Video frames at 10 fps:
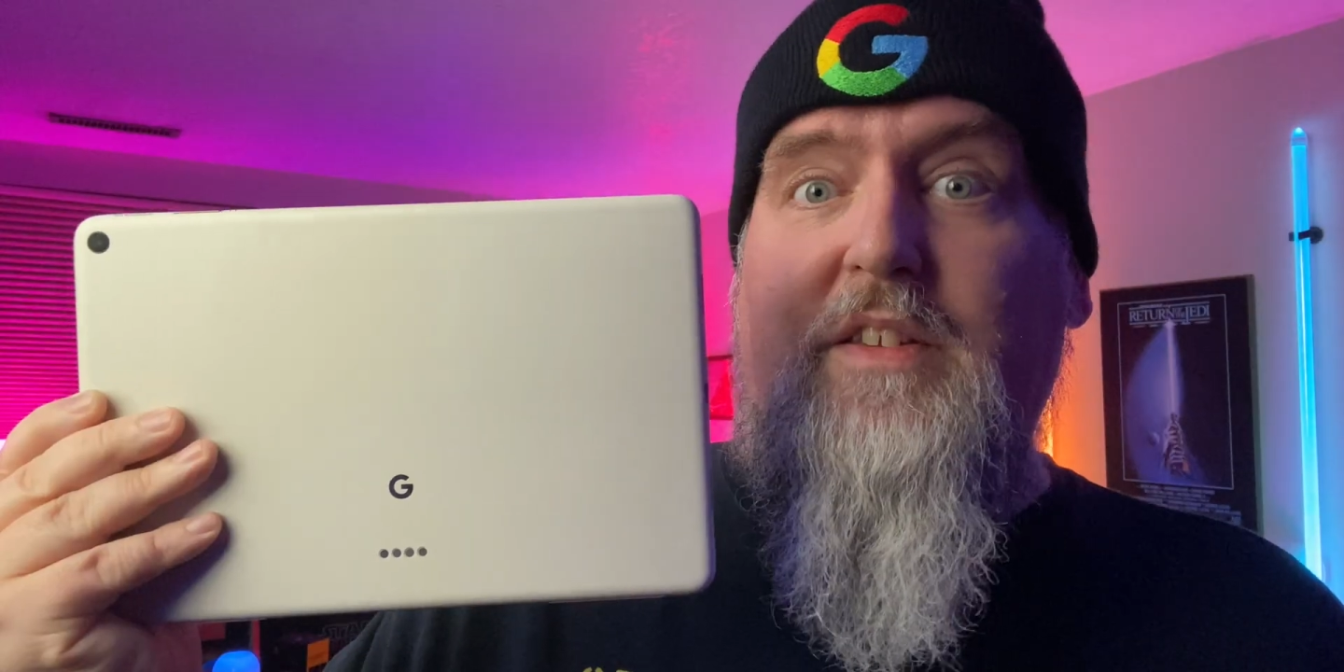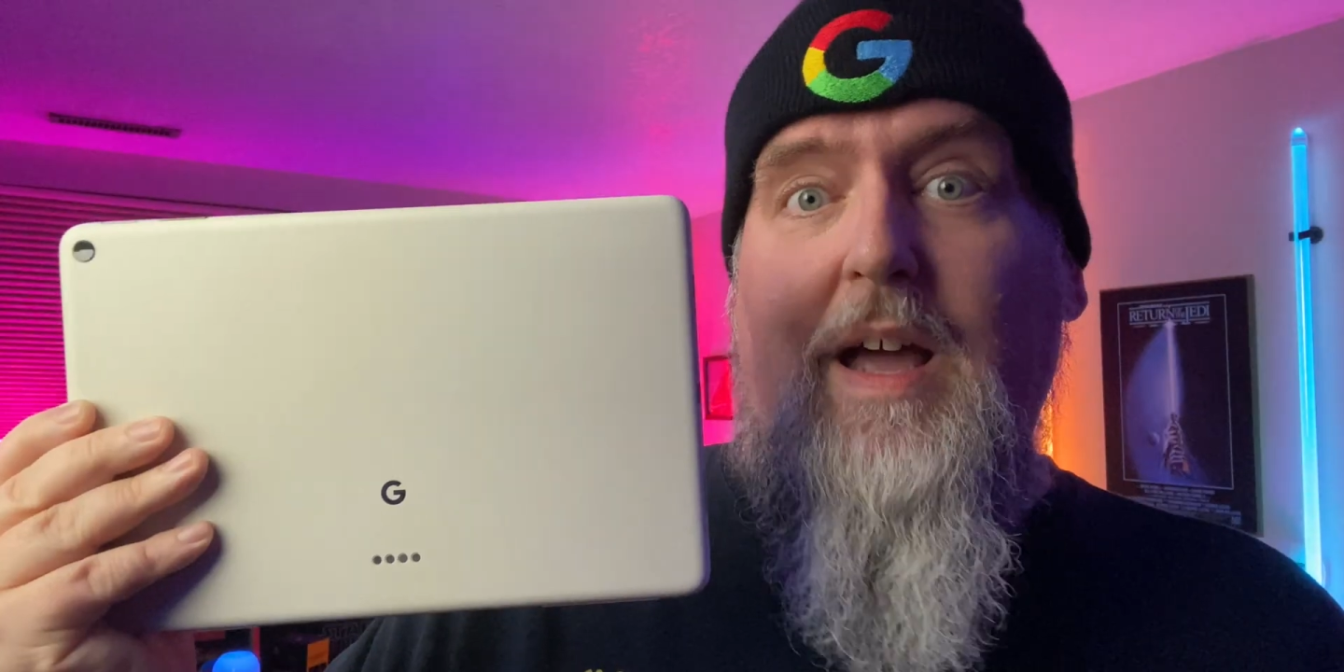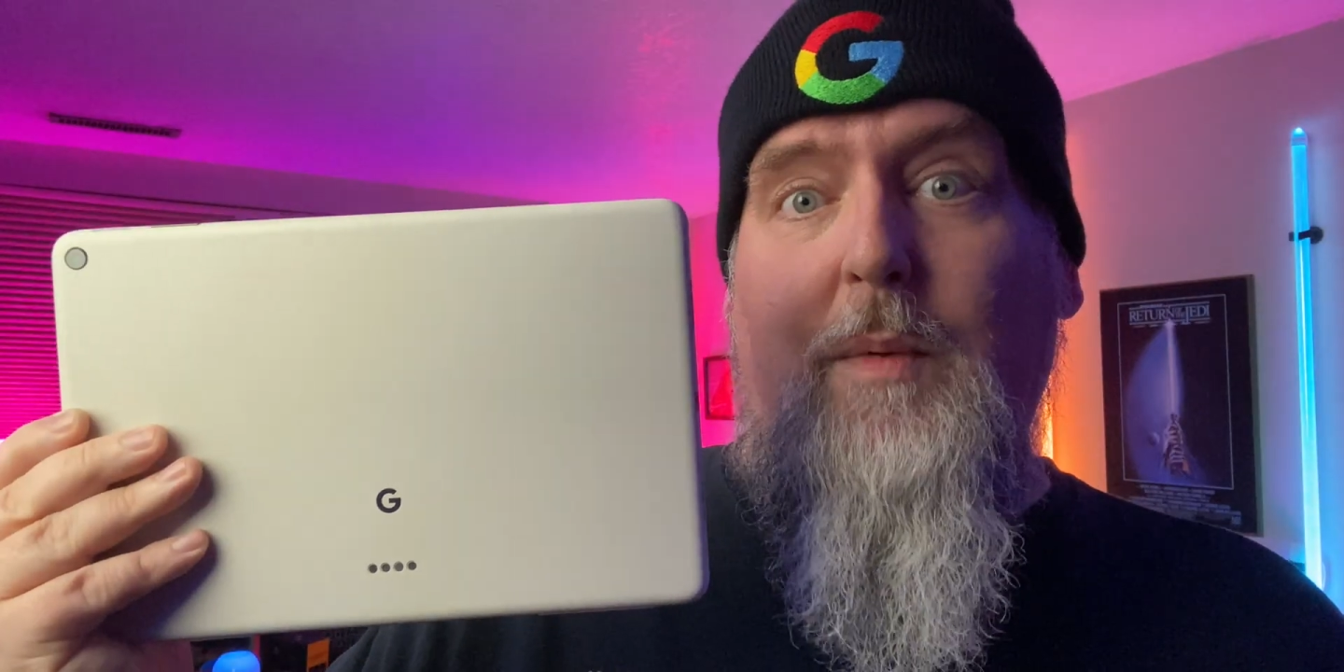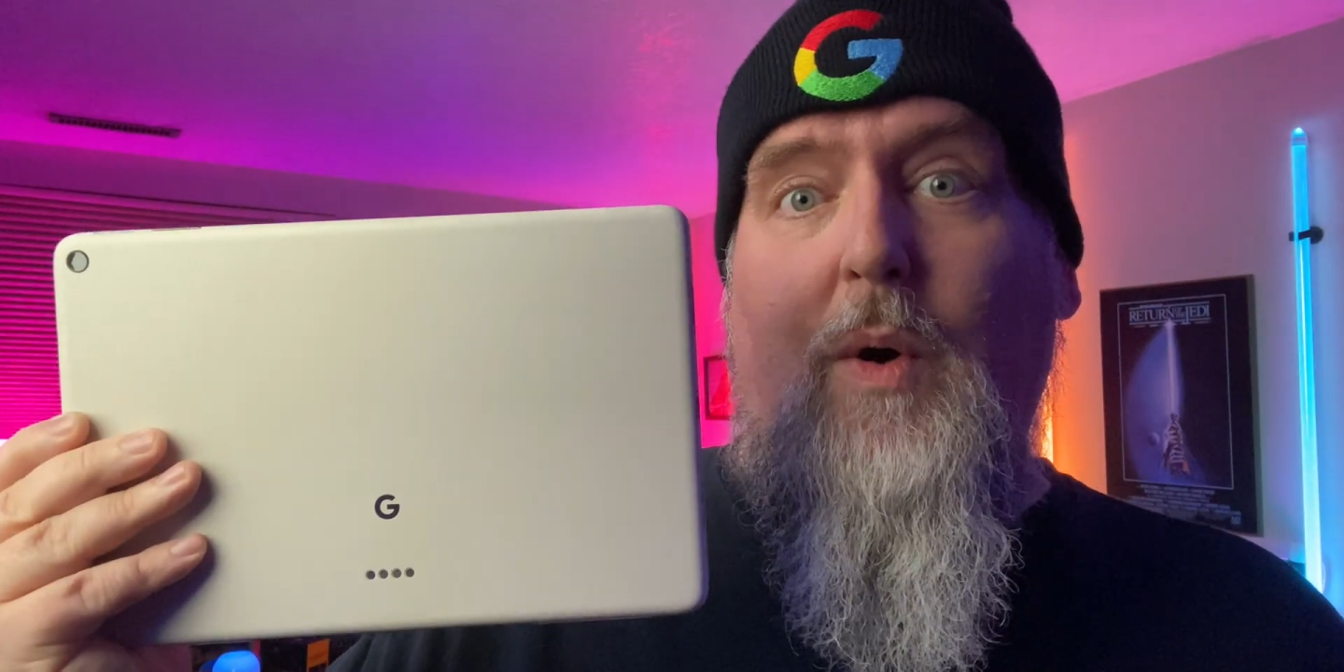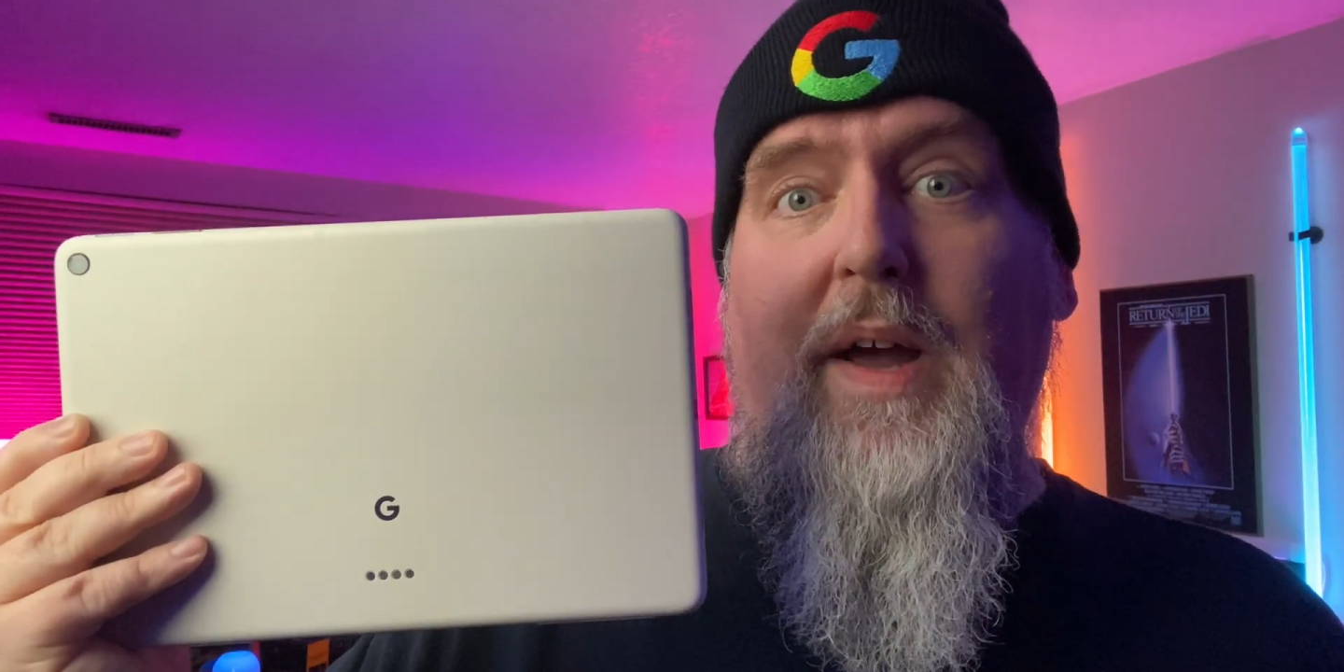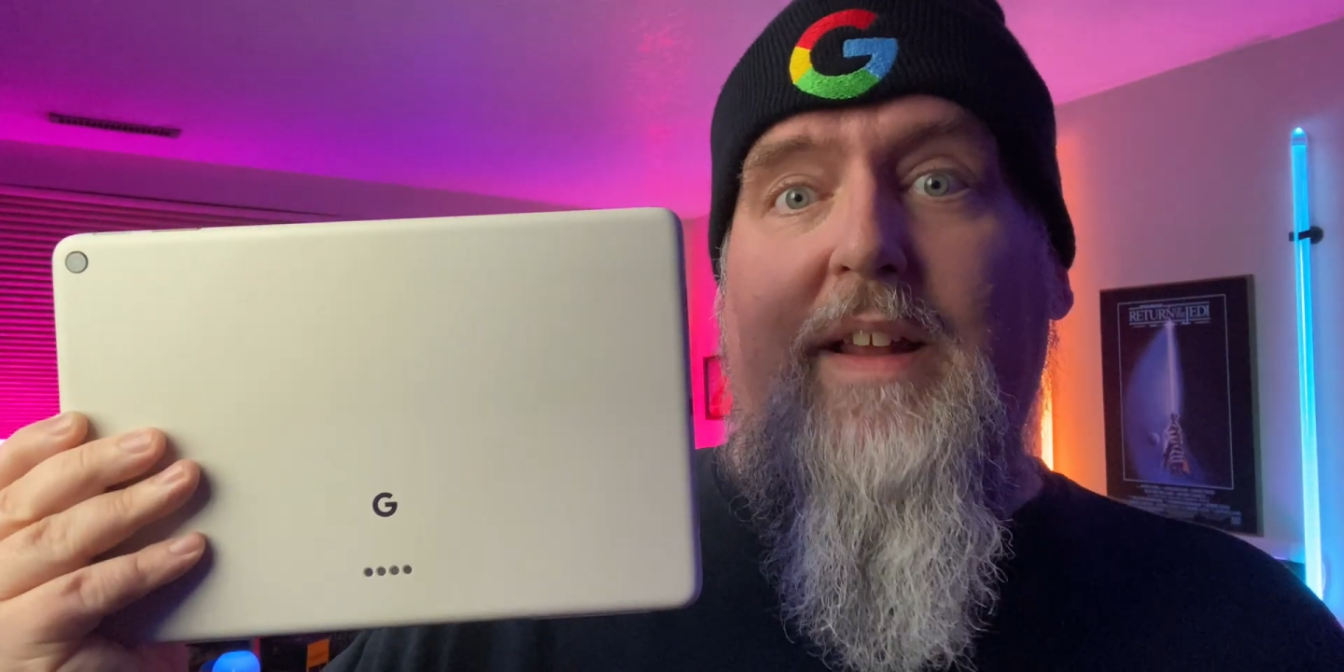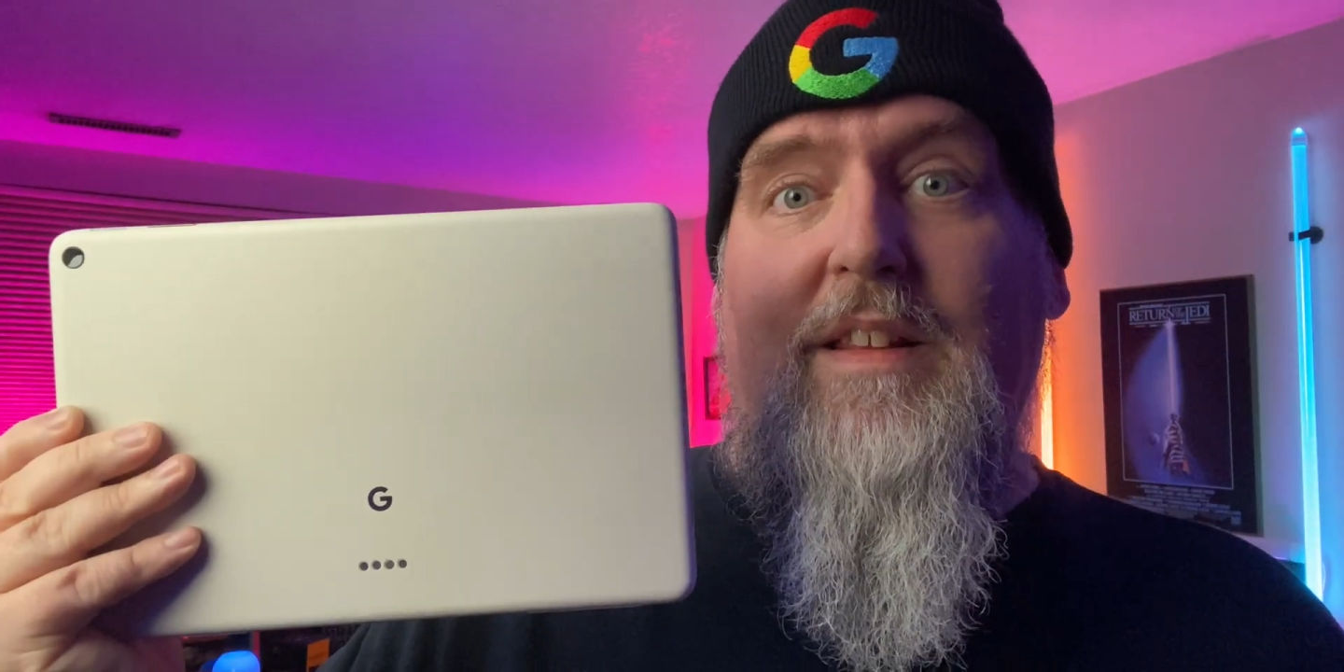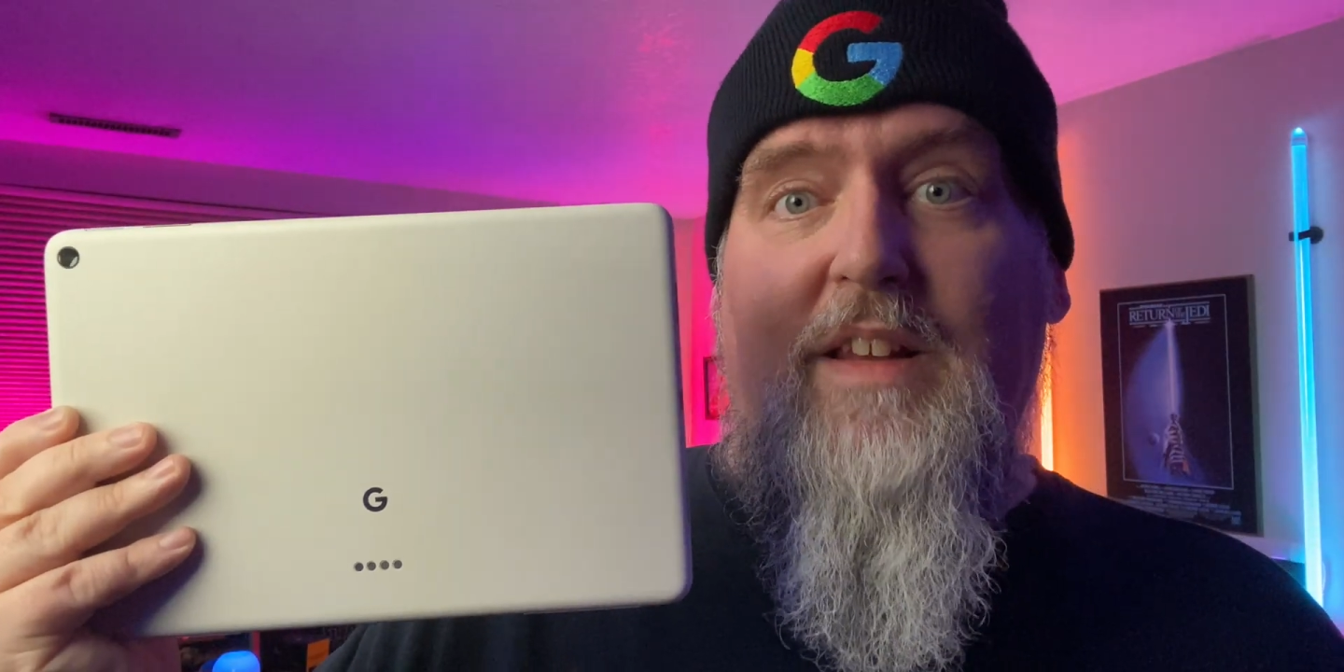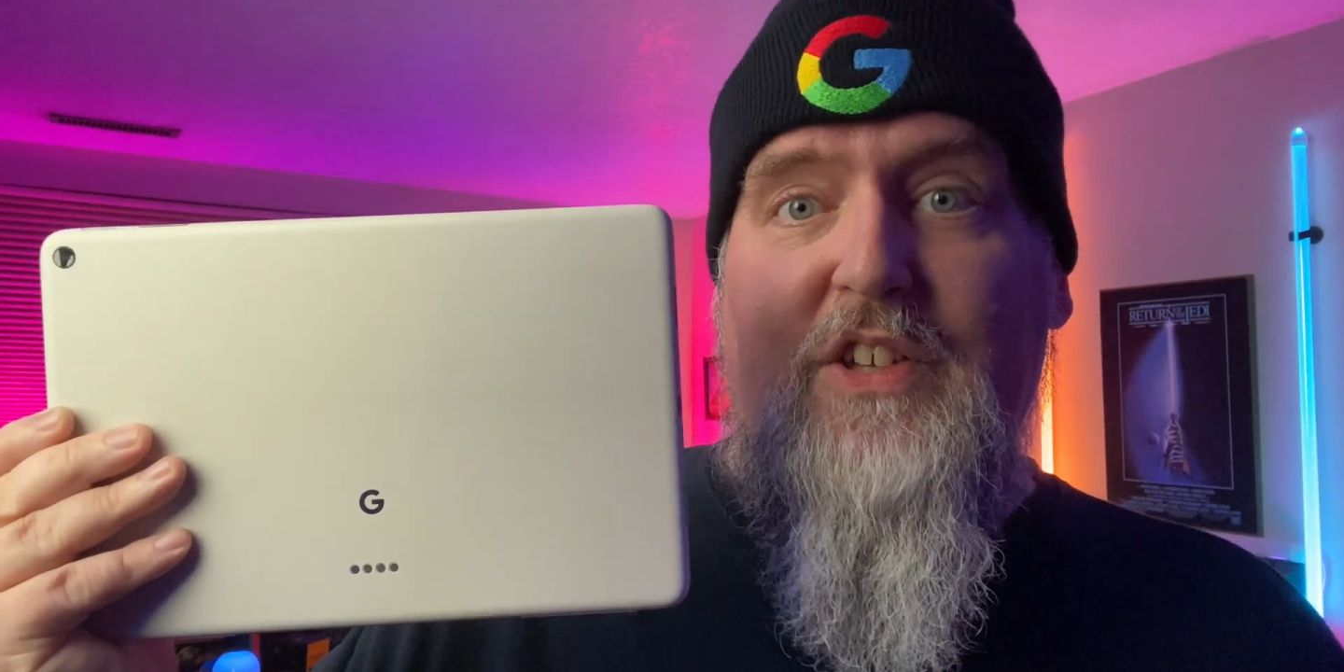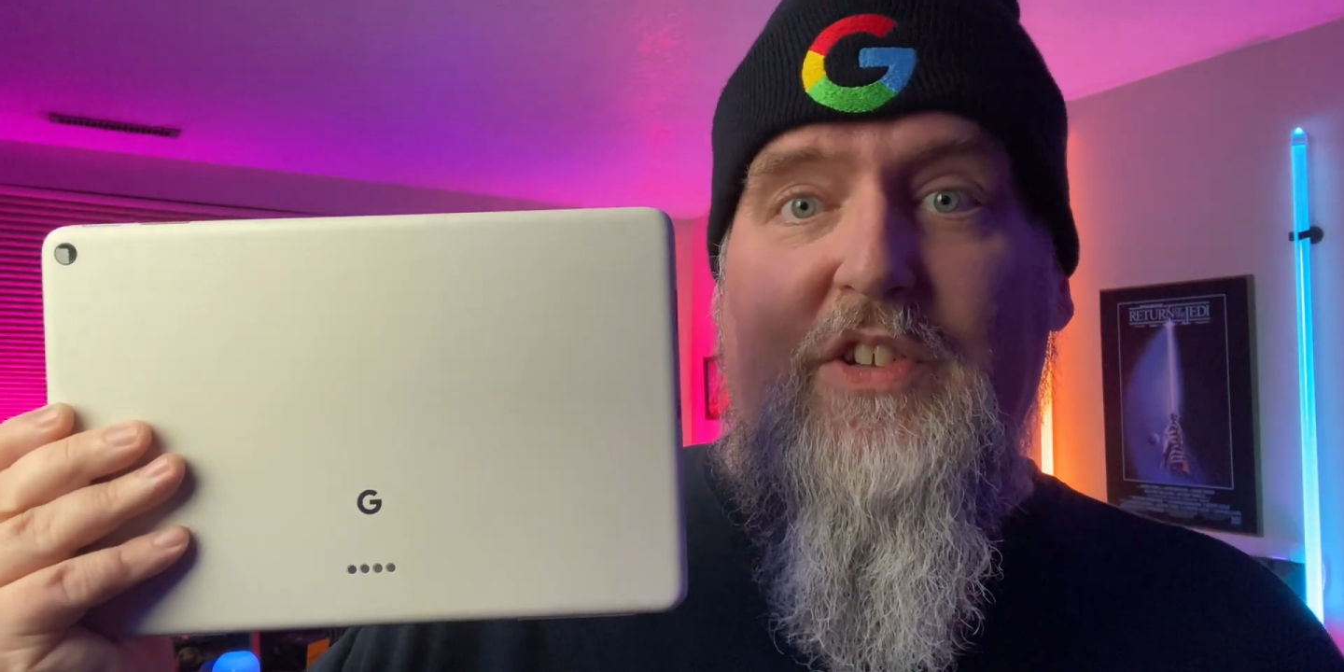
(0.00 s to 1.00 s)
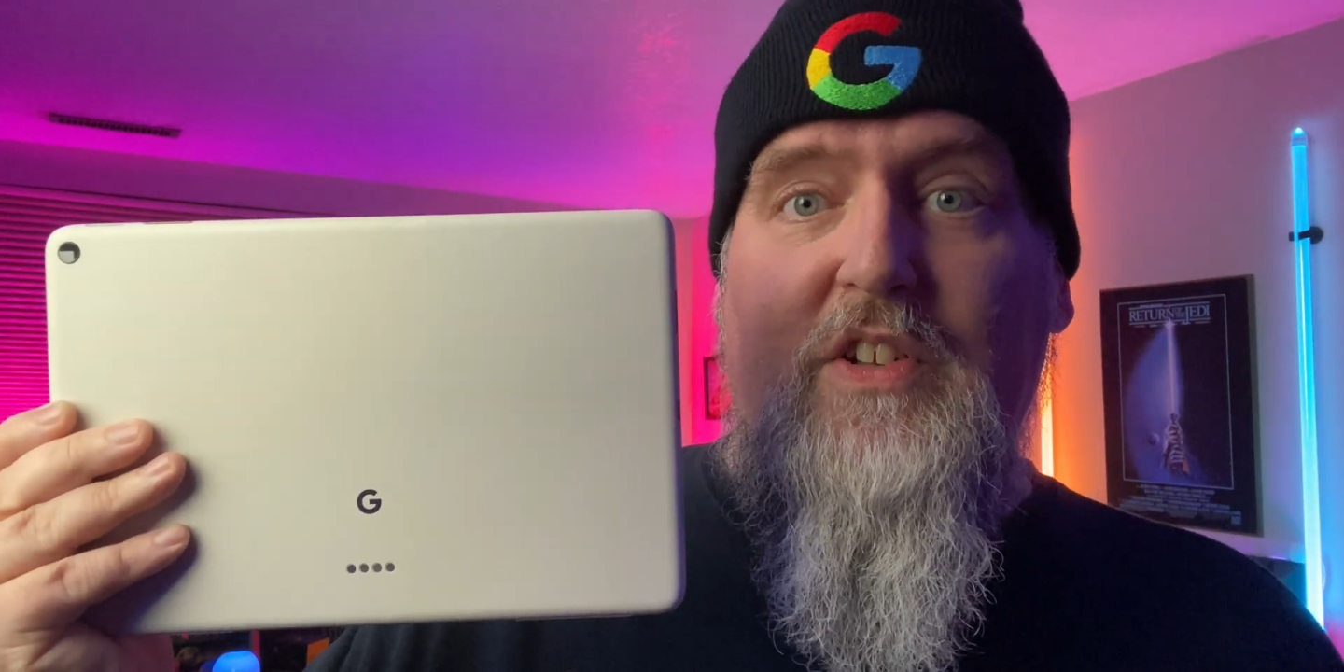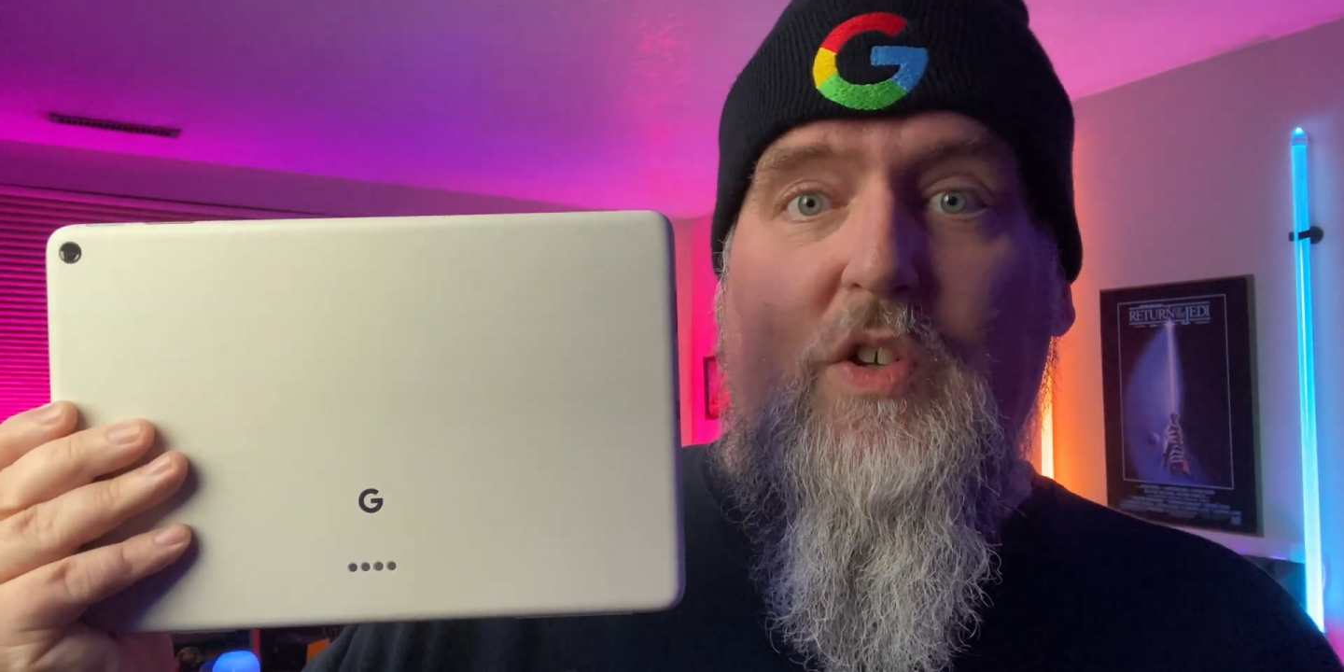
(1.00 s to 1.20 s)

demo and listen